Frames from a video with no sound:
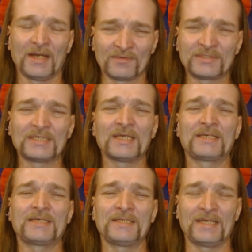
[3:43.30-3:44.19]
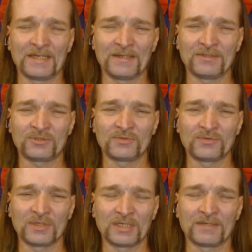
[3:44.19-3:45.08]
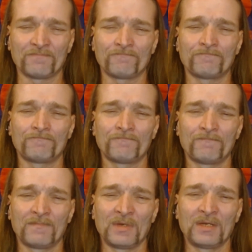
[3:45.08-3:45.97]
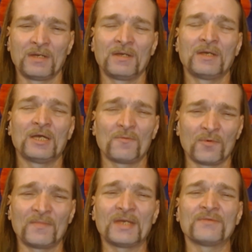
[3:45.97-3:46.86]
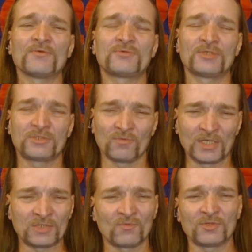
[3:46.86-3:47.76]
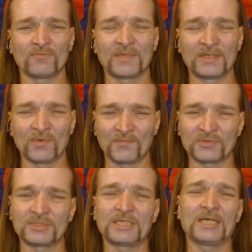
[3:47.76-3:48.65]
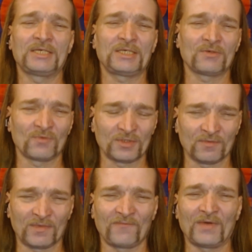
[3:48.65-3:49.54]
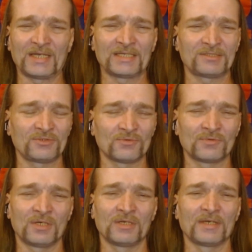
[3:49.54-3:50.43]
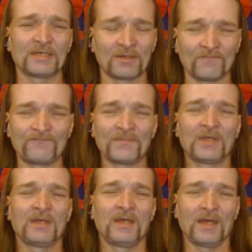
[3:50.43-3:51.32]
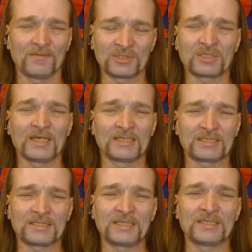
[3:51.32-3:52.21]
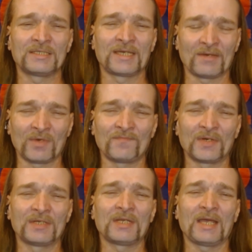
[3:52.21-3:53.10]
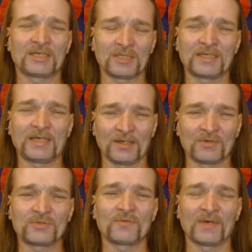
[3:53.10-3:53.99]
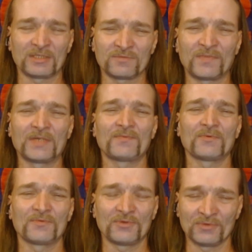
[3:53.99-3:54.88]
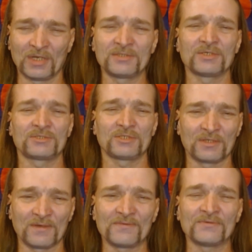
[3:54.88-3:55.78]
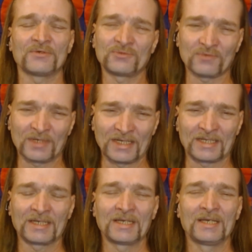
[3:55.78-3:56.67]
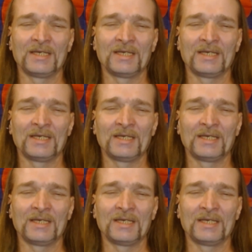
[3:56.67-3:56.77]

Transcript: everything they can get to help them in their situation, whether it be representation, whether it be financial help. I'm just glad to see the Gateway Pundit actually cares about the people. They're not just another news rag